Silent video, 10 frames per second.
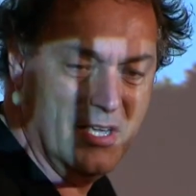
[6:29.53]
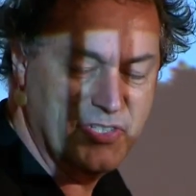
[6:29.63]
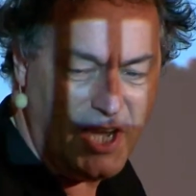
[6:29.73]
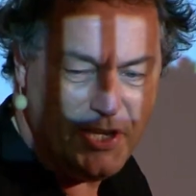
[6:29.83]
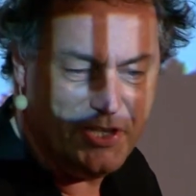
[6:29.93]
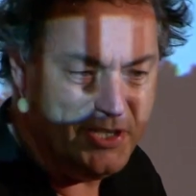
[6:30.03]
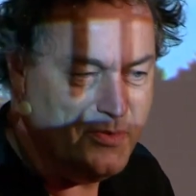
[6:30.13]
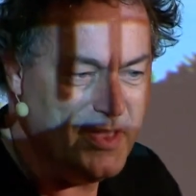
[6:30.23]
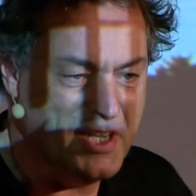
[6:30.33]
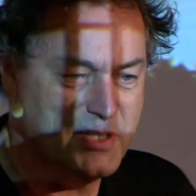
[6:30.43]
say to you
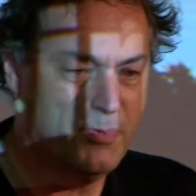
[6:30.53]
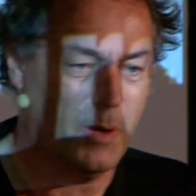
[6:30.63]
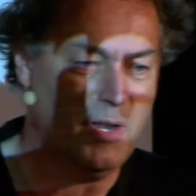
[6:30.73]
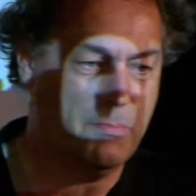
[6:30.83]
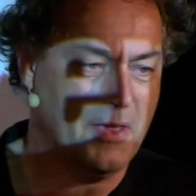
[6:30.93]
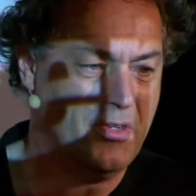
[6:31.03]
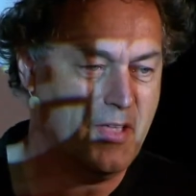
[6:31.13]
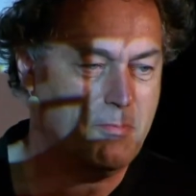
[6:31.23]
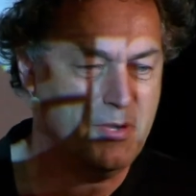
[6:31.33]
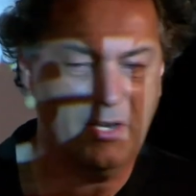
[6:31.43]
that it's probably better
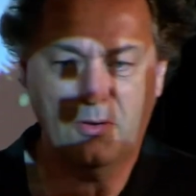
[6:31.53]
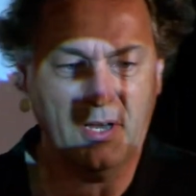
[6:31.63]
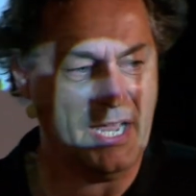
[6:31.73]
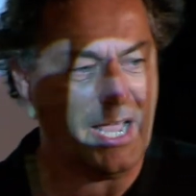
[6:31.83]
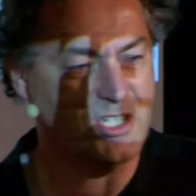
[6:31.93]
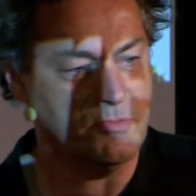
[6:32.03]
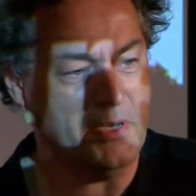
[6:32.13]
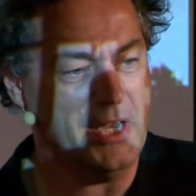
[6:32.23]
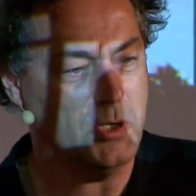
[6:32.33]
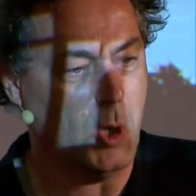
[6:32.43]
that we're looking at speed